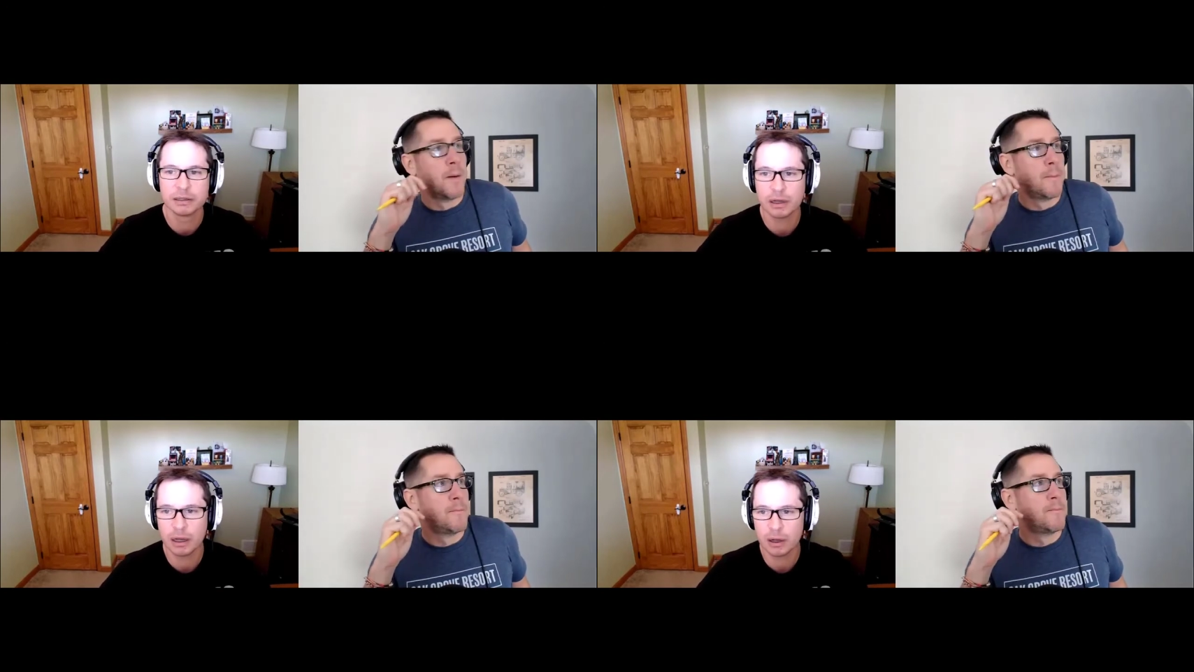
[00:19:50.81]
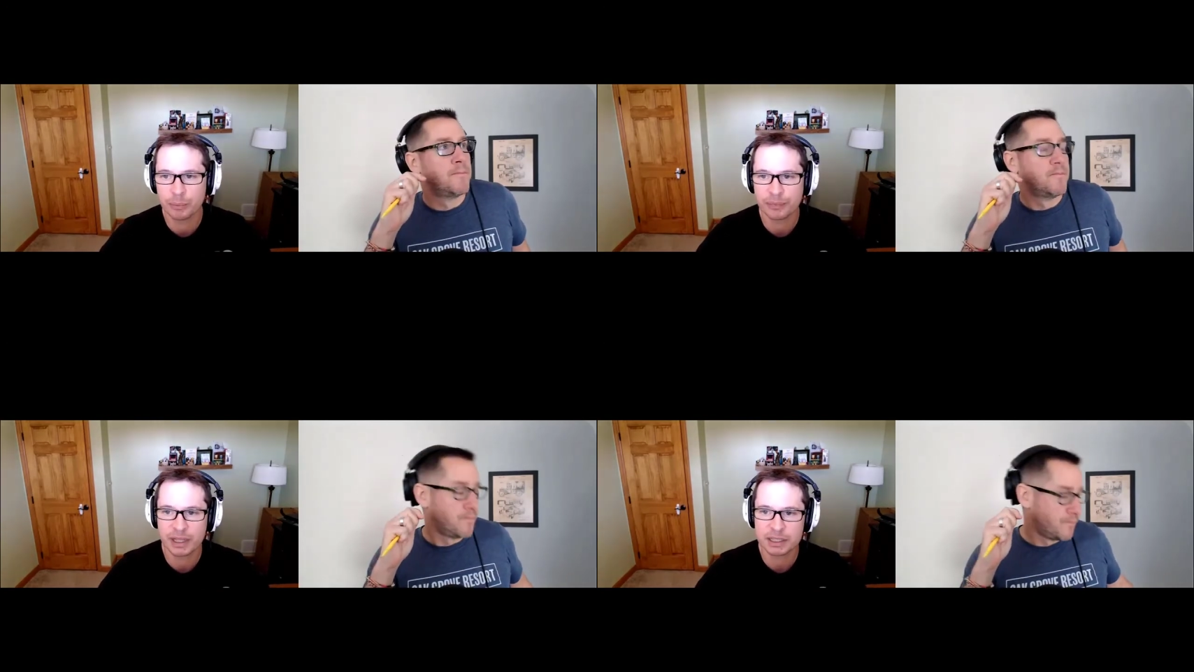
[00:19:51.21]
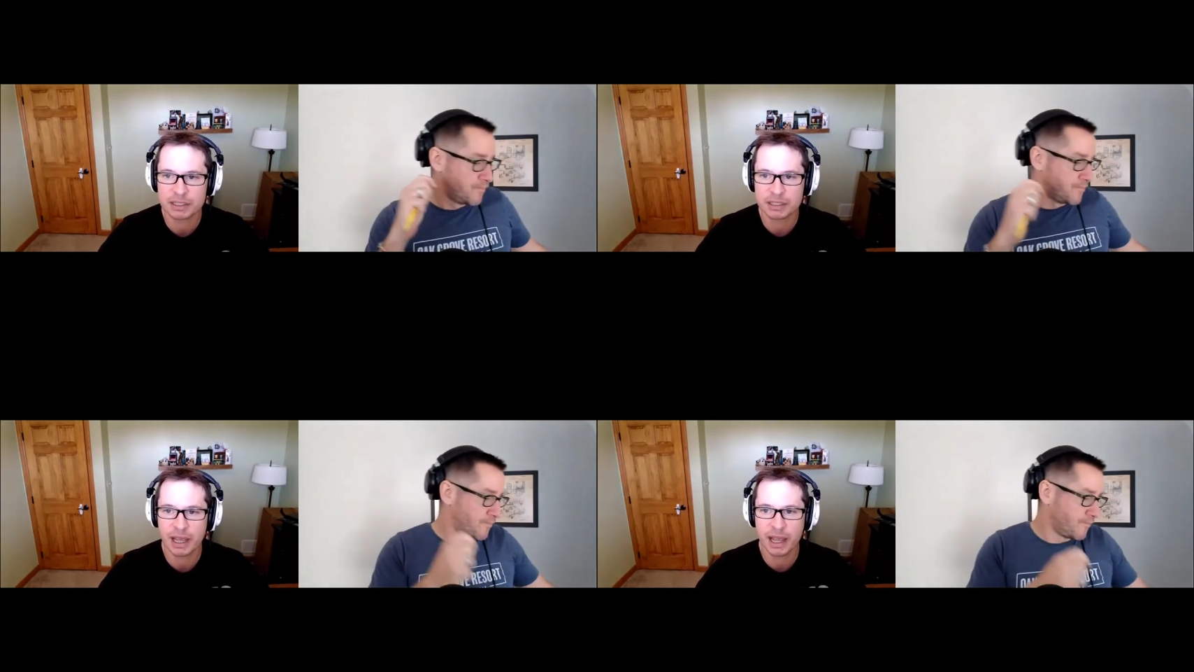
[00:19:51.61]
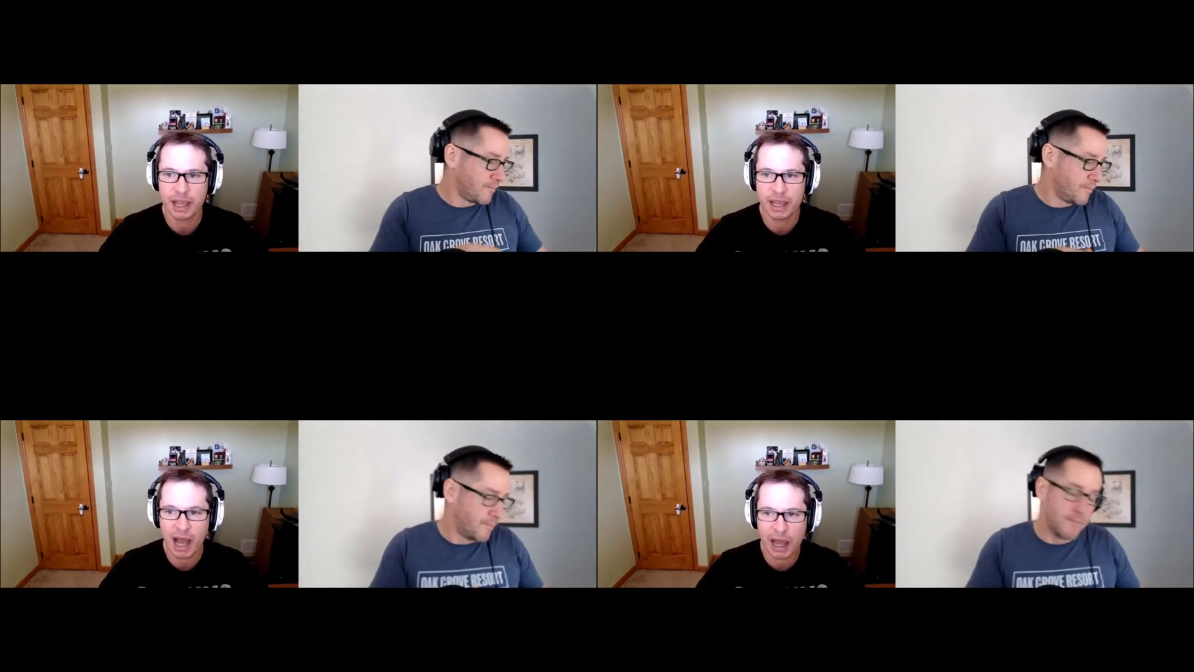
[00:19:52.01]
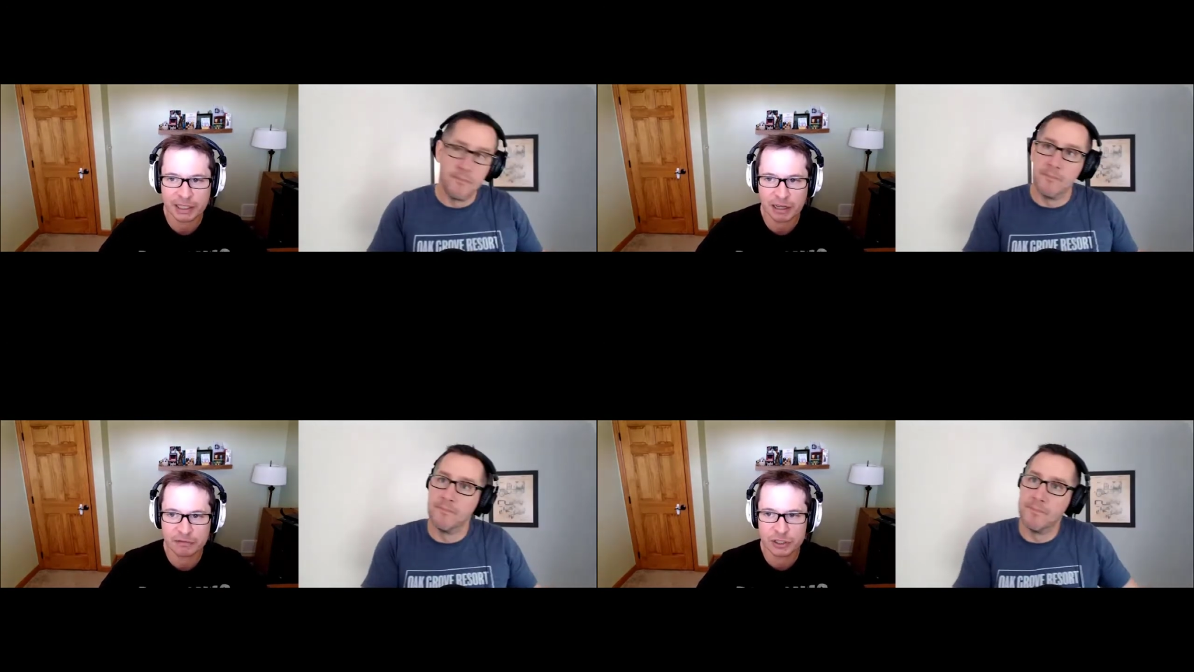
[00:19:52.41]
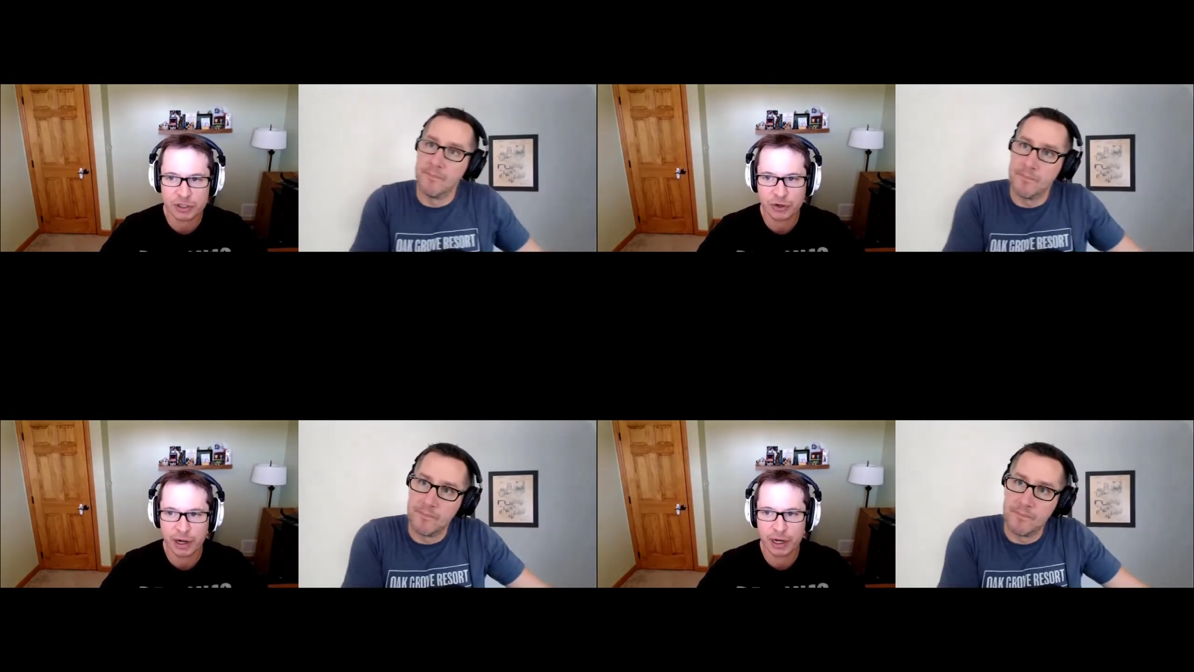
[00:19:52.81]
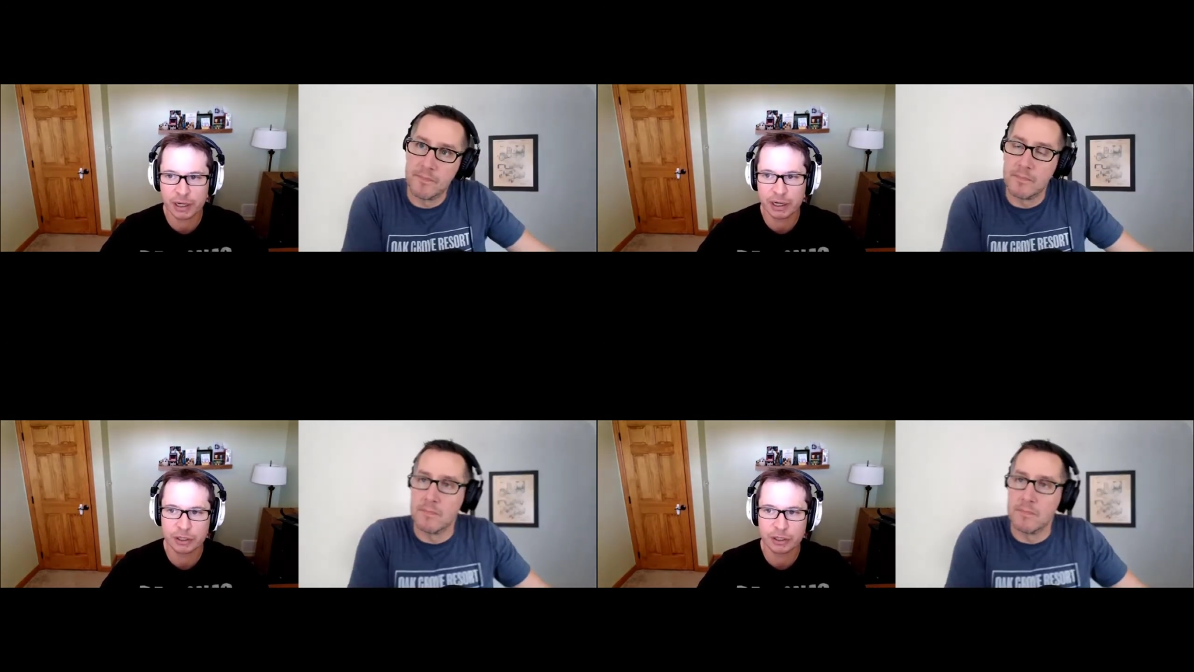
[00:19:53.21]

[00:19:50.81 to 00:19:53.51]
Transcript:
Speaker 1: Um, it's a high toughness grade